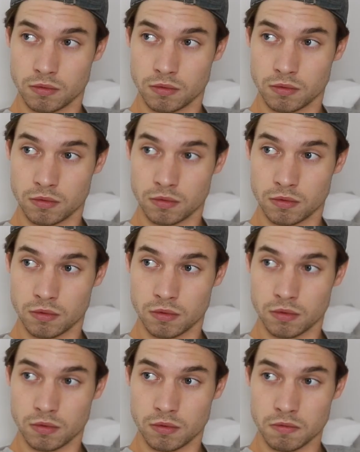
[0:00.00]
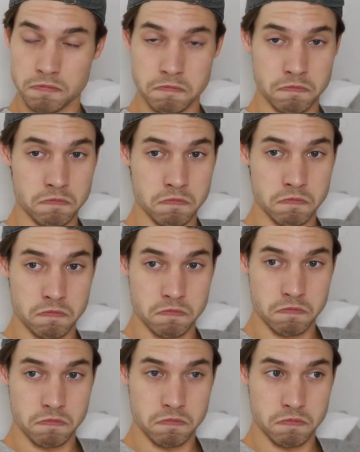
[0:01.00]

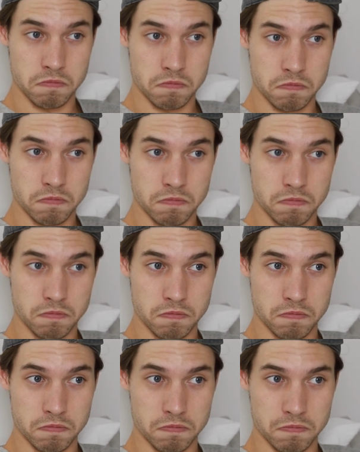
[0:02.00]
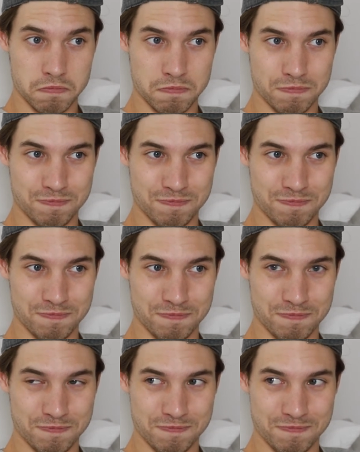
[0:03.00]

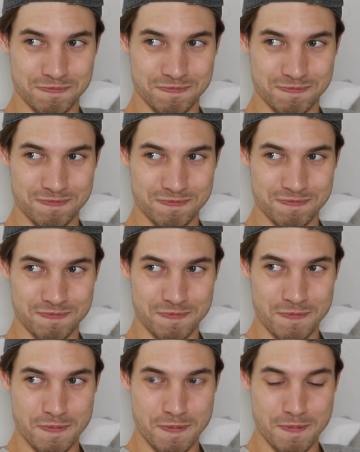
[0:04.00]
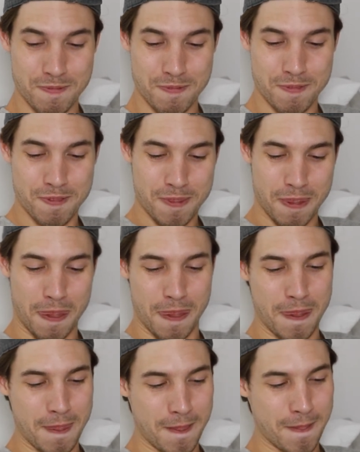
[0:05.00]

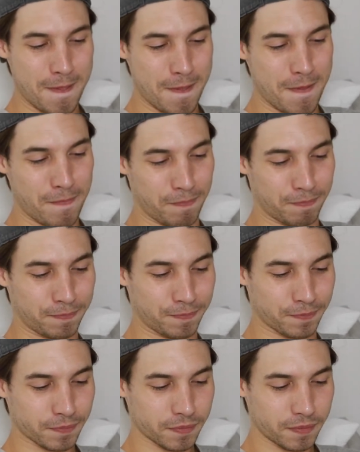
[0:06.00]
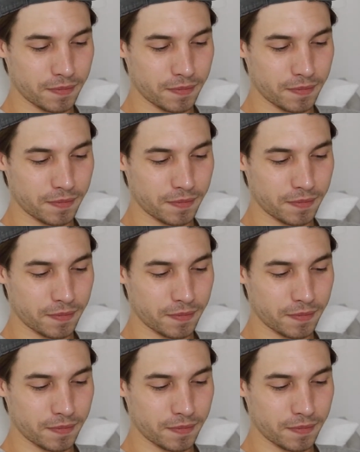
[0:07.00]
(no one is talking)